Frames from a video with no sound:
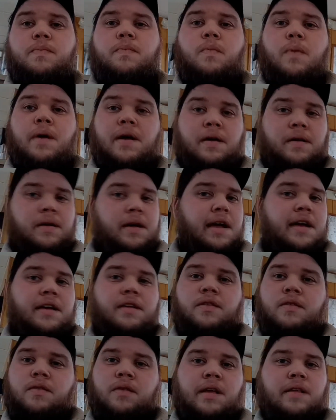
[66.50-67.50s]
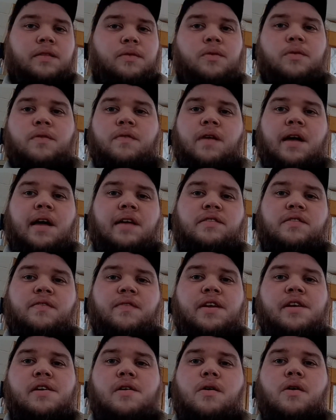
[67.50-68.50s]
the
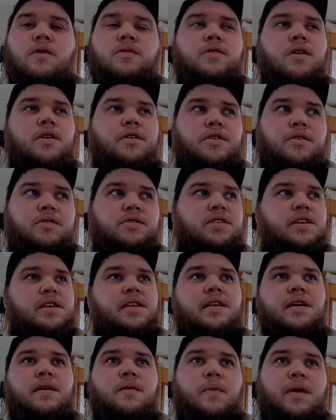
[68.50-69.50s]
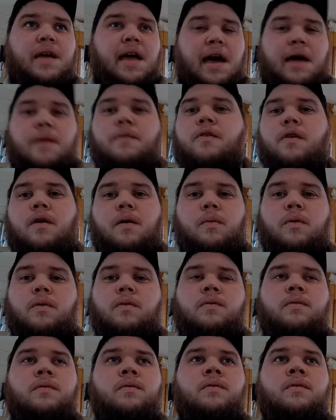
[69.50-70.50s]
video goes on, you'll see that we had
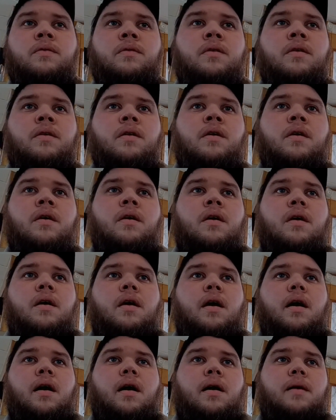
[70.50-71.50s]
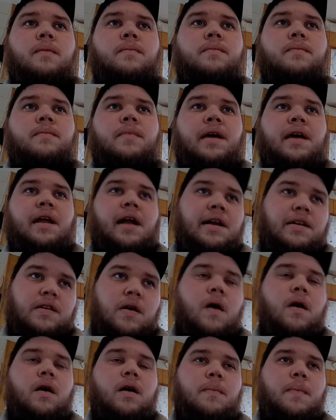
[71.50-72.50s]
trouble, and I
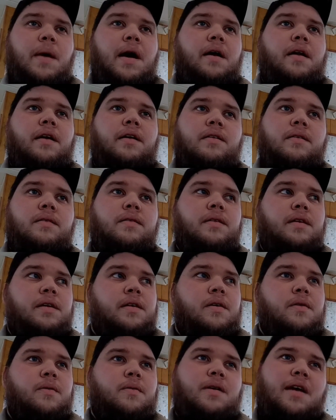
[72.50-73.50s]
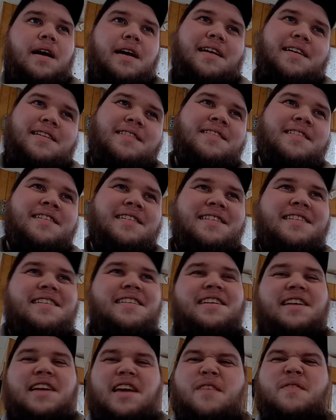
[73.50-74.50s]
talk about it, you know, kind of
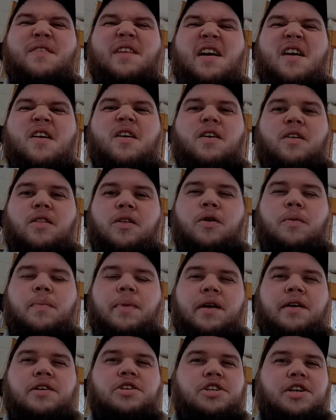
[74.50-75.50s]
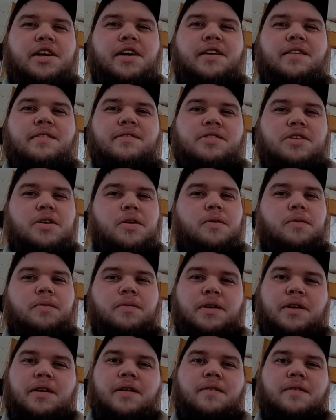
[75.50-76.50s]
giving Eric a little bit of shit. So,
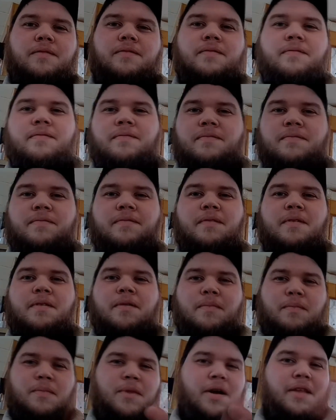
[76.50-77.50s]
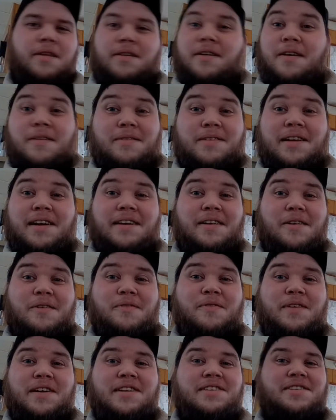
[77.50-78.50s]
you know, brother, don't take no
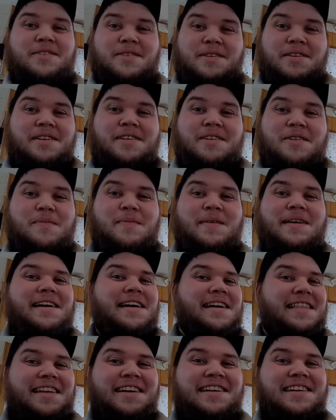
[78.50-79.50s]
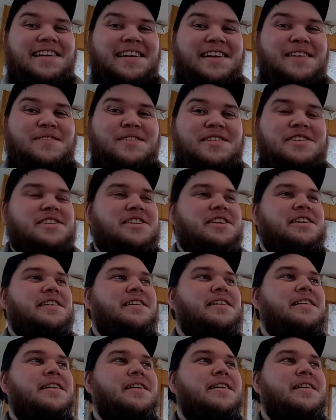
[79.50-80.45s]
offense to it. You know me, I like to give you shit.